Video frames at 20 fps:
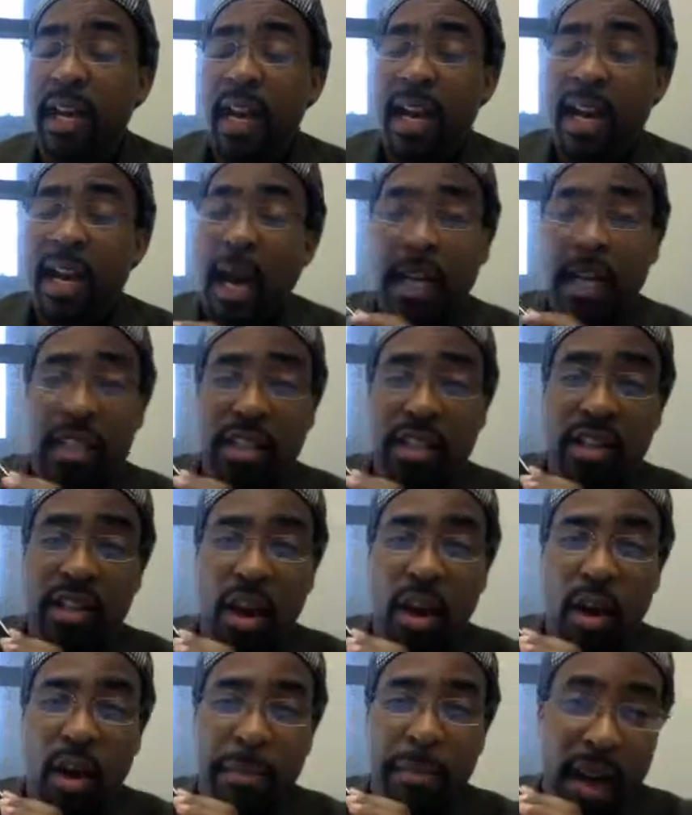And I need to
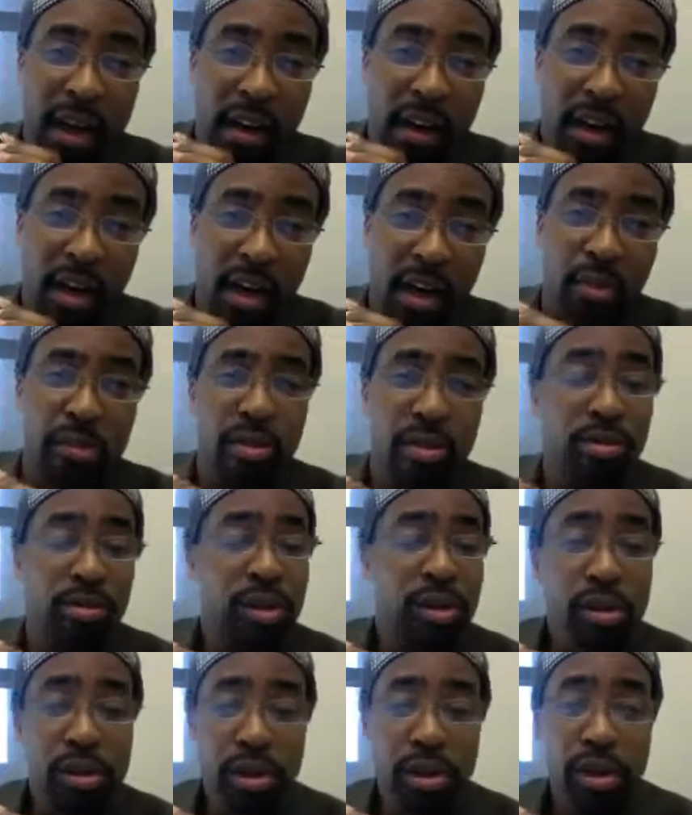know, am I going to go through
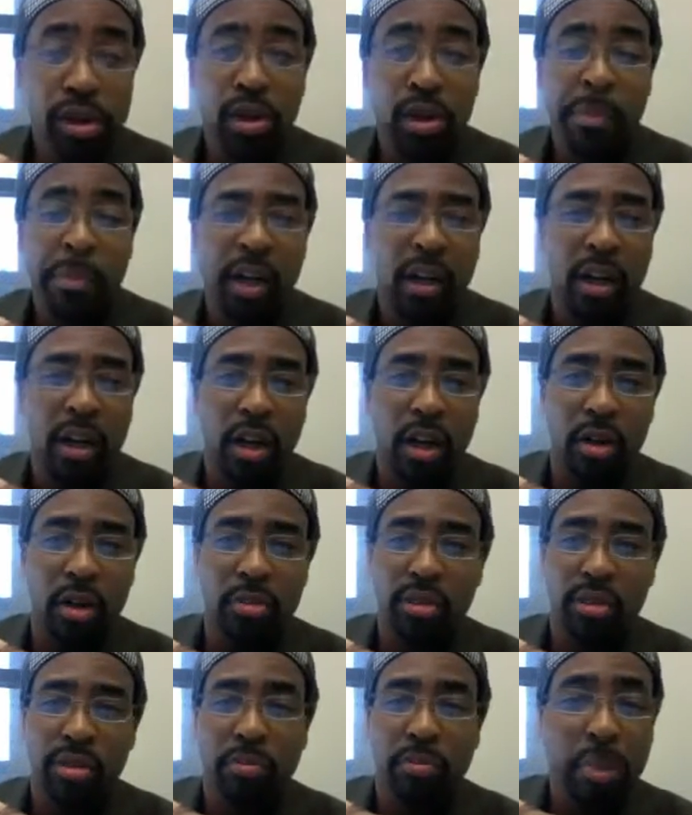Lulu? Am I going to go
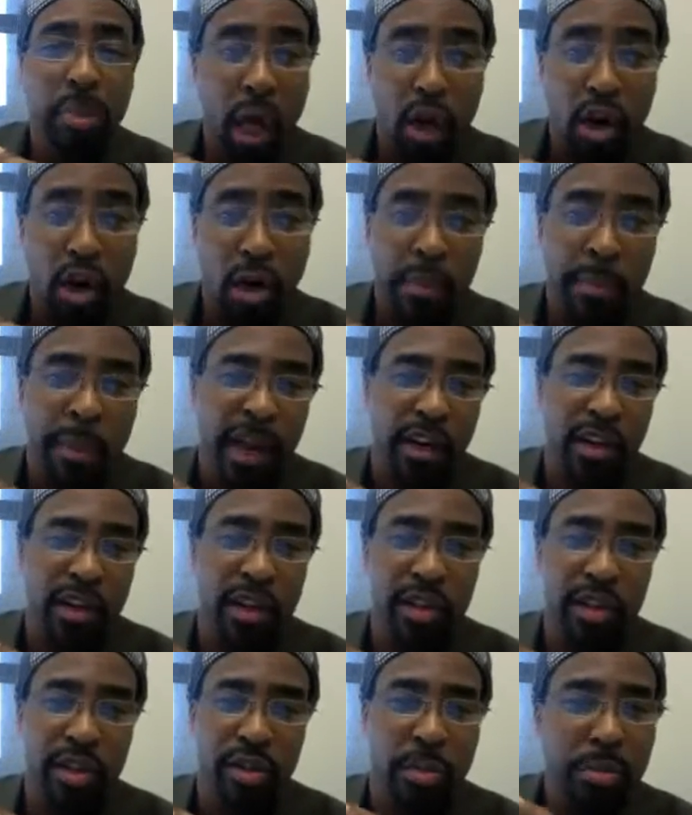through Blurb? Am I going
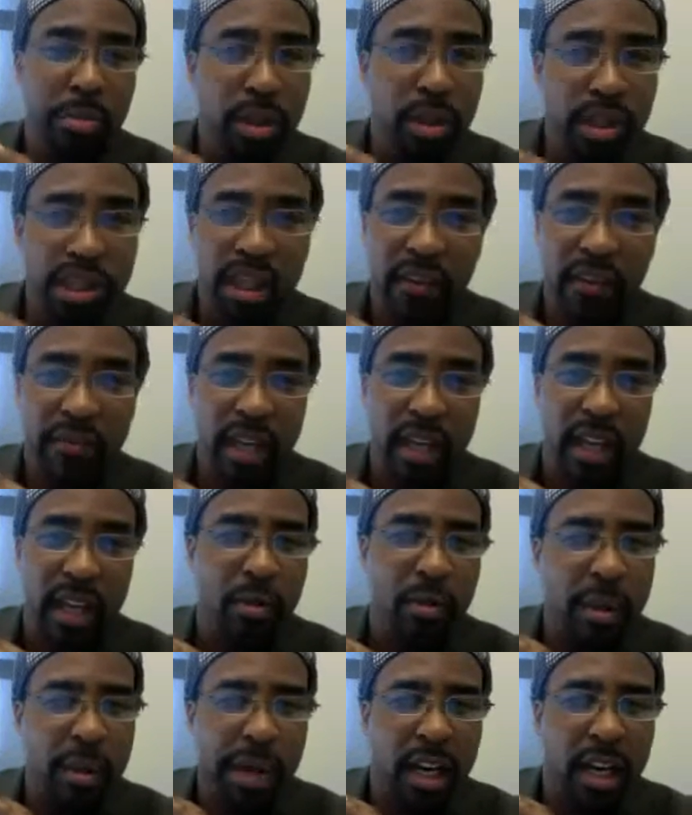to do the Bookshelf thing?
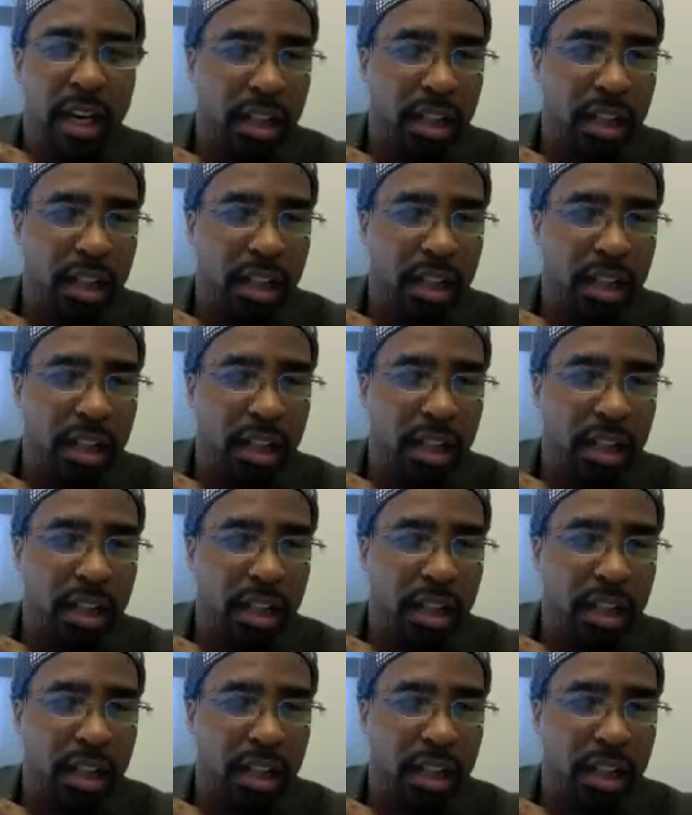What am I going to